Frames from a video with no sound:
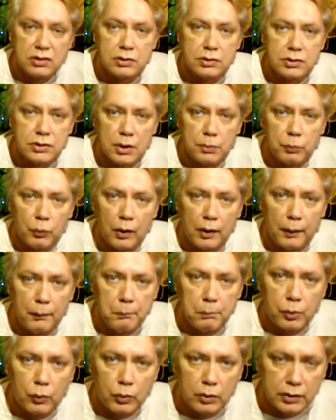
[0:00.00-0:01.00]
is somewhat
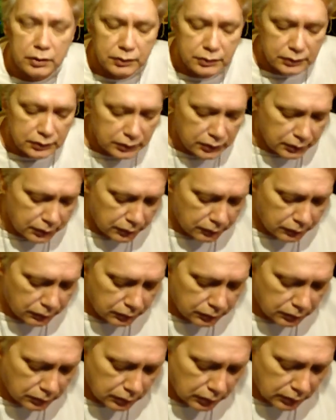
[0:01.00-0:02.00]
important to you.
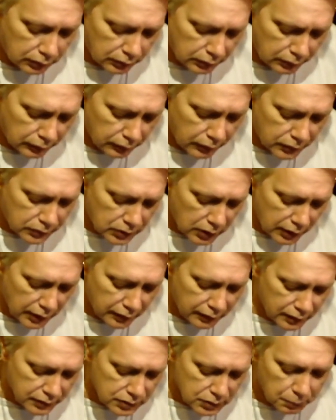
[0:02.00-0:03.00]
It looks like
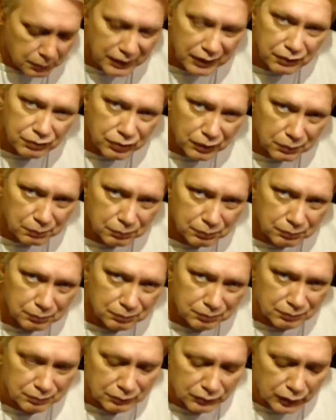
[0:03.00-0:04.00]
this will be
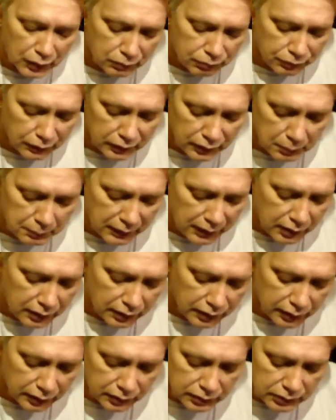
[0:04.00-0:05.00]
from roughly the
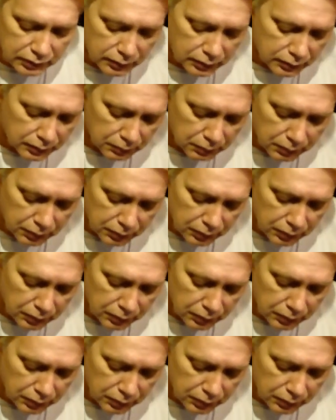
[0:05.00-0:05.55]
beginning to